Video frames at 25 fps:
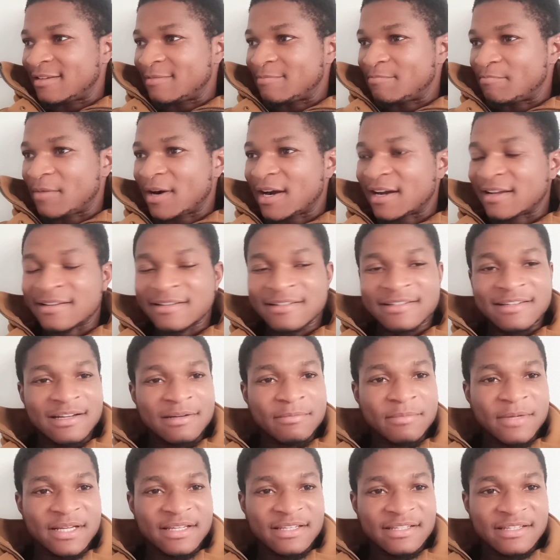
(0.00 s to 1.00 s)
by the
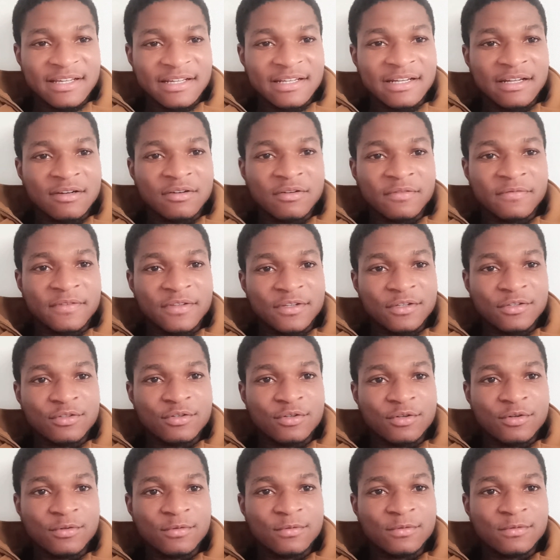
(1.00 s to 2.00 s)
time I get out of this
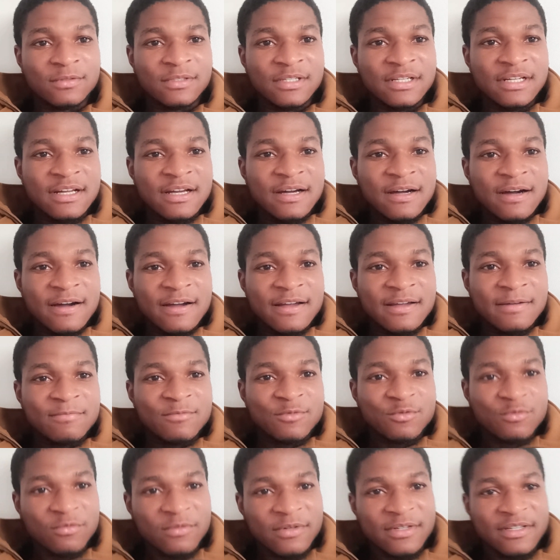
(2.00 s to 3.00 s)
school I
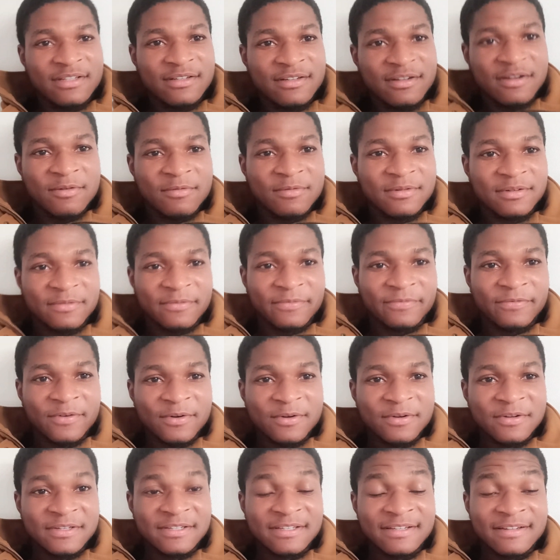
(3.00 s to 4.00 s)
am really going to
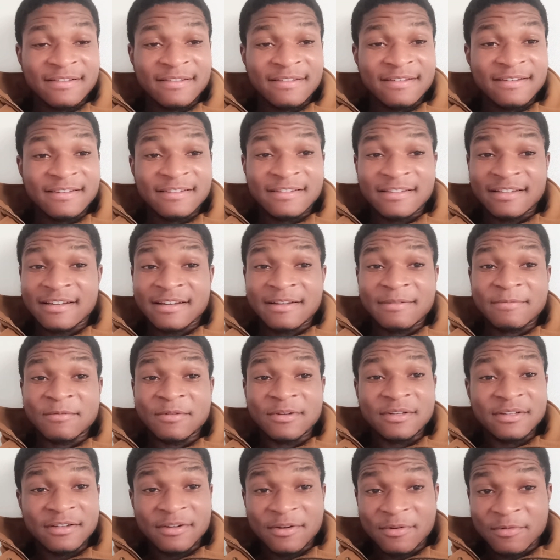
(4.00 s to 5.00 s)
focus on this and I'm
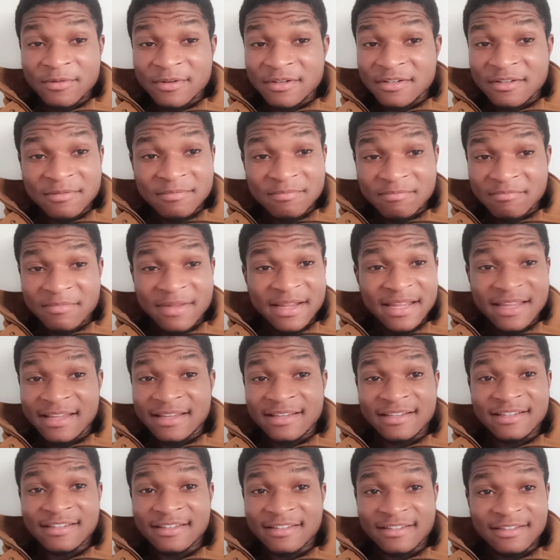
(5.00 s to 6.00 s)
really going to
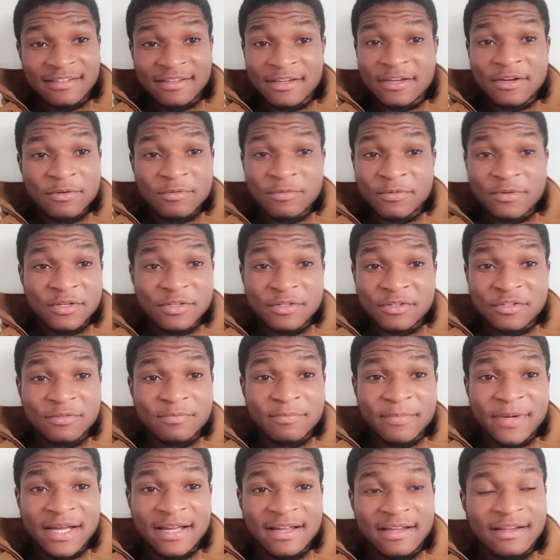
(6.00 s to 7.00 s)
make serious
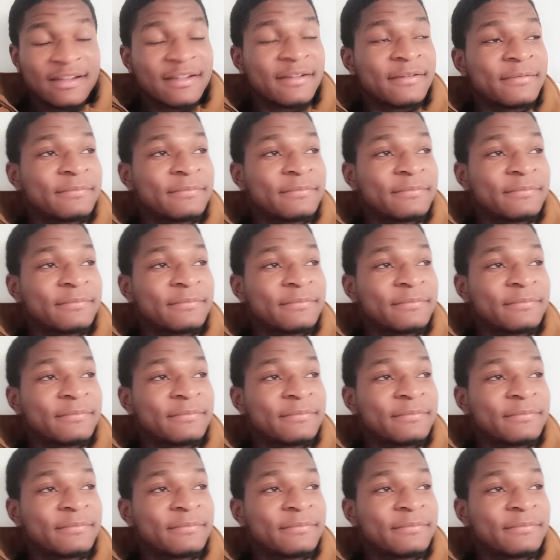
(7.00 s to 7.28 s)
bank